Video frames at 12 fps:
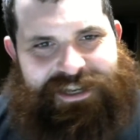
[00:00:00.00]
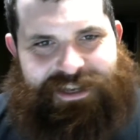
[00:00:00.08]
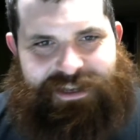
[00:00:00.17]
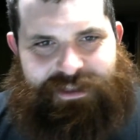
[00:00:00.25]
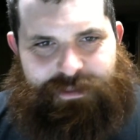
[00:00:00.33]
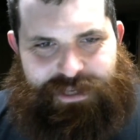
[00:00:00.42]

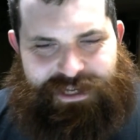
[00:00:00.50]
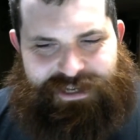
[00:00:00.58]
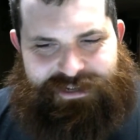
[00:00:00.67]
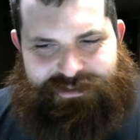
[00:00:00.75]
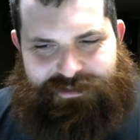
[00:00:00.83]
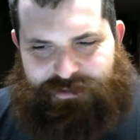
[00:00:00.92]

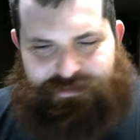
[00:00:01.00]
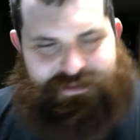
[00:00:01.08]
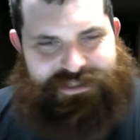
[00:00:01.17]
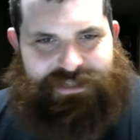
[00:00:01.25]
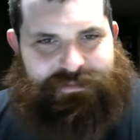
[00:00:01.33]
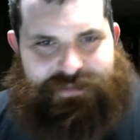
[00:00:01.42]
that don't
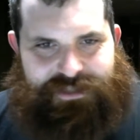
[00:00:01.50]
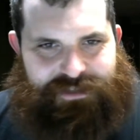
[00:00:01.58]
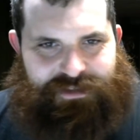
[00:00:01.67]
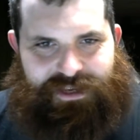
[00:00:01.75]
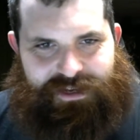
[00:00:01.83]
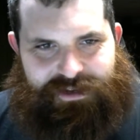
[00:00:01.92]
seem to
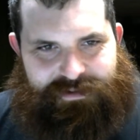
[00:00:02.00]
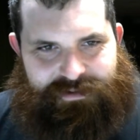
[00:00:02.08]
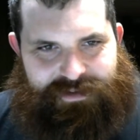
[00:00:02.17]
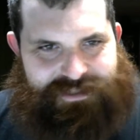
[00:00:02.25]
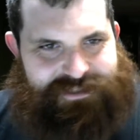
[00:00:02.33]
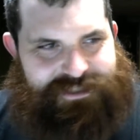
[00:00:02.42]
like
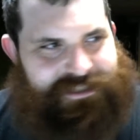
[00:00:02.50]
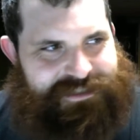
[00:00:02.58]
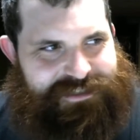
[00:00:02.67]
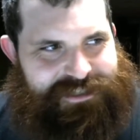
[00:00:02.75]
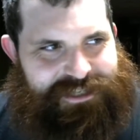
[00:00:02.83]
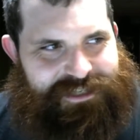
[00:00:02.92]

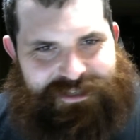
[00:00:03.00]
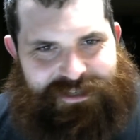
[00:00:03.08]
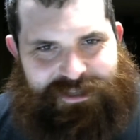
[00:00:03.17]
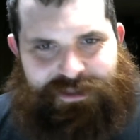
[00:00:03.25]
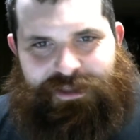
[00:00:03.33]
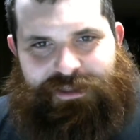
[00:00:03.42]
exist
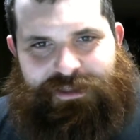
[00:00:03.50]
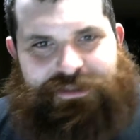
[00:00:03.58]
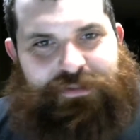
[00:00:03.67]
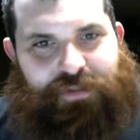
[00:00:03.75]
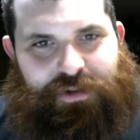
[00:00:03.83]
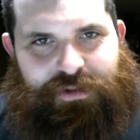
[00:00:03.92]
in this
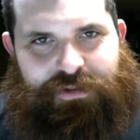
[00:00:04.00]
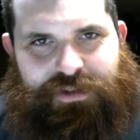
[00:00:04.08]
world.